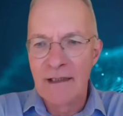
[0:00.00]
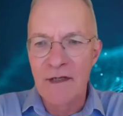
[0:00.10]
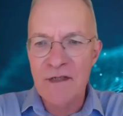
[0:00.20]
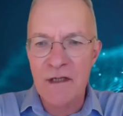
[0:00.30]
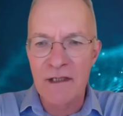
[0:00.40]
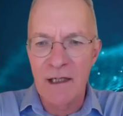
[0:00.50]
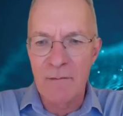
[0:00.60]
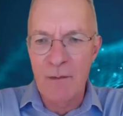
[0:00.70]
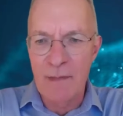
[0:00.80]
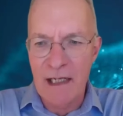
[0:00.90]
Certainly
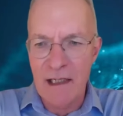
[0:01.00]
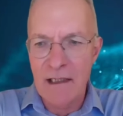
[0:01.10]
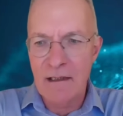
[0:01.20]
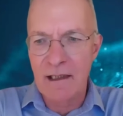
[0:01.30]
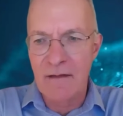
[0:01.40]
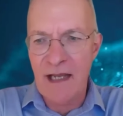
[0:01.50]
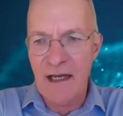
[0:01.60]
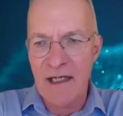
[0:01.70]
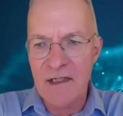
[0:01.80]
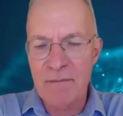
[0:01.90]
OMO-MYC,
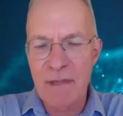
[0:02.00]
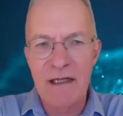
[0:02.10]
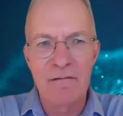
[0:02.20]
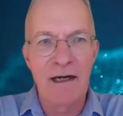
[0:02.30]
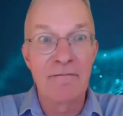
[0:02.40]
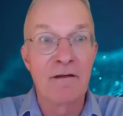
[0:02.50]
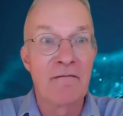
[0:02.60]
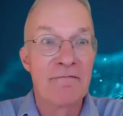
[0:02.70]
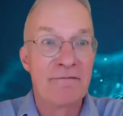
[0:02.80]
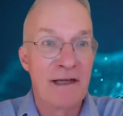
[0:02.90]
that has been around
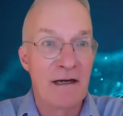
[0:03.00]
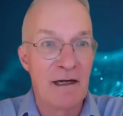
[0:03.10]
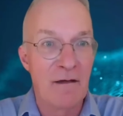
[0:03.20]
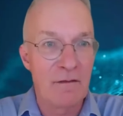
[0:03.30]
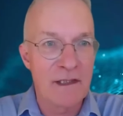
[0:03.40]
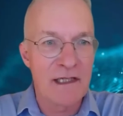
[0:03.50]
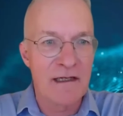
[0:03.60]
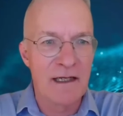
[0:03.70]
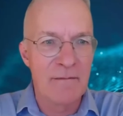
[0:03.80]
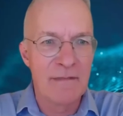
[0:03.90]
for a very long
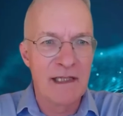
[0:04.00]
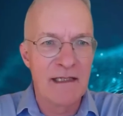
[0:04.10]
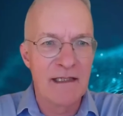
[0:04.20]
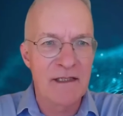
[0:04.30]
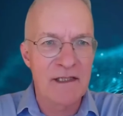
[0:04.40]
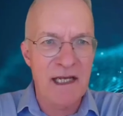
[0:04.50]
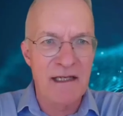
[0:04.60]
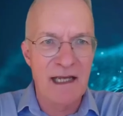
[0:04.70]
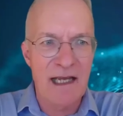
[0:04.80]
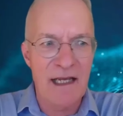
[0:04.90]
time, and as I
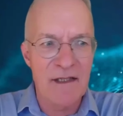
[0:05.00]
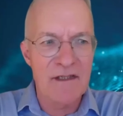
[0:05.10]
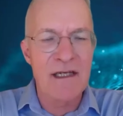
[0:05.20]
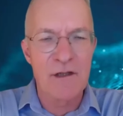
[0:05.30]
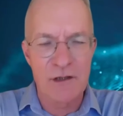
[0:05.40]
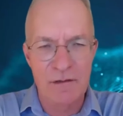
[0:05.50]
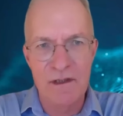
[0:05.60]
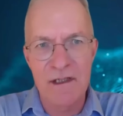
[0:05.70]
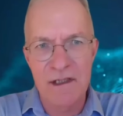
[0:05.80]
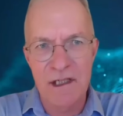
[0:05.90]
said, it has
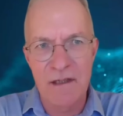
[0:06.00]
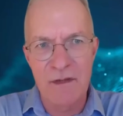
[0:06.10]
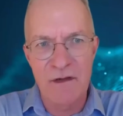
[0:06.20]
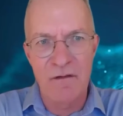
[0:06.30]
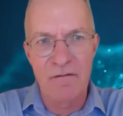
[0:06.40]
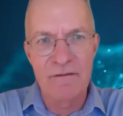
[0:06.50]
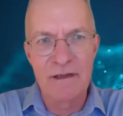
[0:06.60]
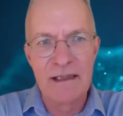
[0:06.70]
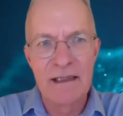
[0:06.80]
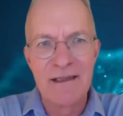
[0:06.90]
issues in terms
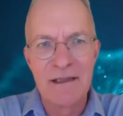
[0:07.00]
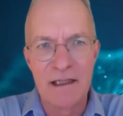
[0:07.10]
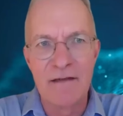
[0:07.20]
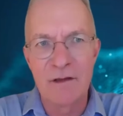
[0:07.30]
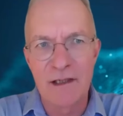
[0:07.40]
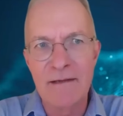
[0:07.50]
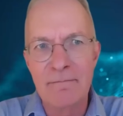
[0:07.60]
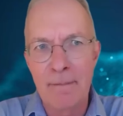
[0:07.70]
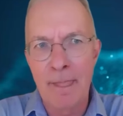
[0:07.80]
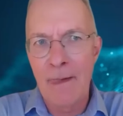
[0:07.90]
of
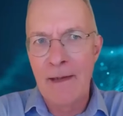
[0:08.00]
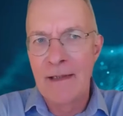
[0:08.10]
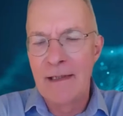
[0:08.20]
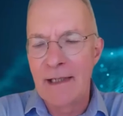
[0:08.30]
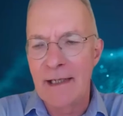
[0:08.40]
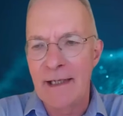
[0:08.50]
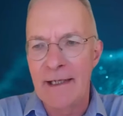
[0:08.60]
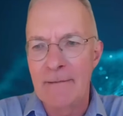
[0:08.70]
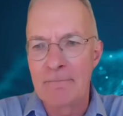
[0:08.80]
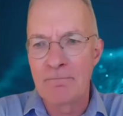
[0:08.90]
delivery.
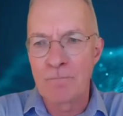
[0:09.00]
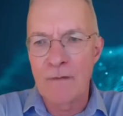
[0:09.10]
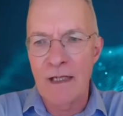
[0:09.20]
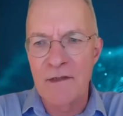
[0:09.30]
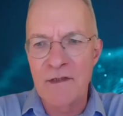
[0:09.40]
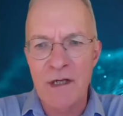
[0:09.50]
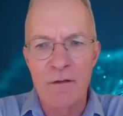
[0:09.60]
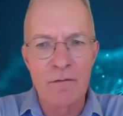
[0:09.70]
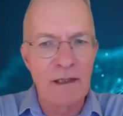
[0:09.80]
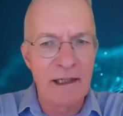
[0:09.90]
And
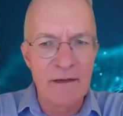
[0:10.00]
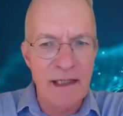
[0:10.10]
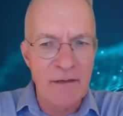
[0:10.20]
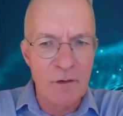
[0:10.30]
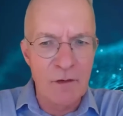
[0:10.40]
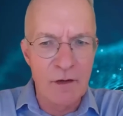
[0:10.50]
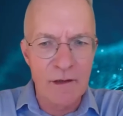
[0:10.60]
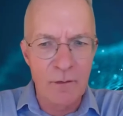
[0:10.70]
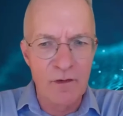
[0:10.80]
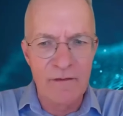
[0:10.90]
I think if you
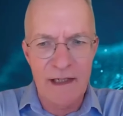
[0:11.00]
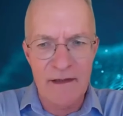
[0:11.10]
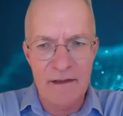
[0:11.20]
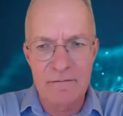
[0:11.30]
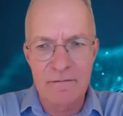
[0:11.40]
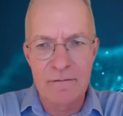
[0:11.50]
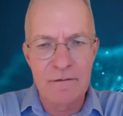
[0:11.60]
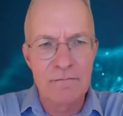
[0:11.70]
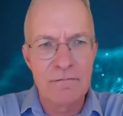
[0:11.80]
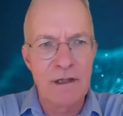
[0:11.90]
look at all of the other
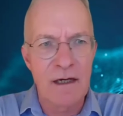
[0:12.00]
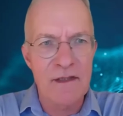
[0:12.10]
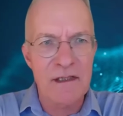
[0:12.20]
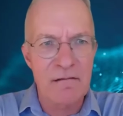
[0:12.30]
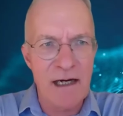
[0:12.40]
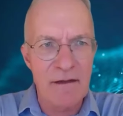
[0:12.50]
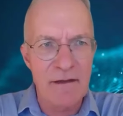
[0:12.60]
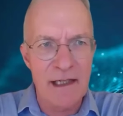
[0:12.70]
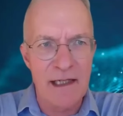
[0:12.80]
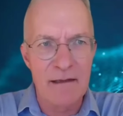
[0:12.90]
drugs that are
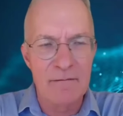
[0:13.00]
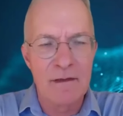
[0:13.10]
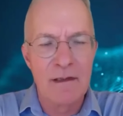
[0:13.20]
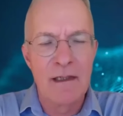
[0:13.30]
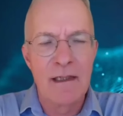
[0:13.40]
out there,